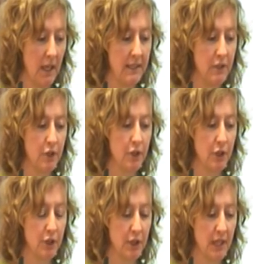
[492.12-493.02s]
And it just
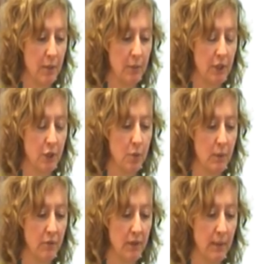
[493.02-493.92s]
shows you how much it's come
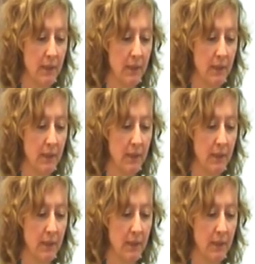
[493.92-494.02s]
on really,